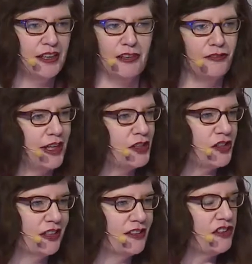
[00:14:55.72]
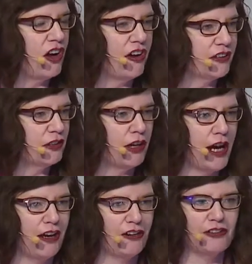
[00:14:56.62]
innovations on the
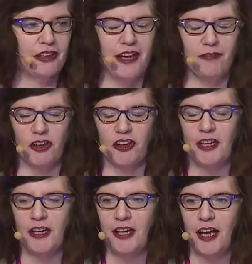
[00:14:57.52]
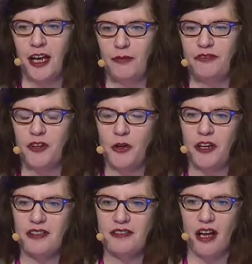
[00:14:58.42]
ground level,
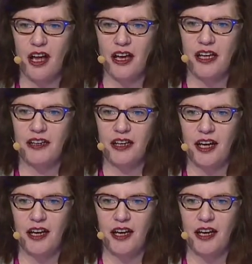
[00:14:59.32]
focused on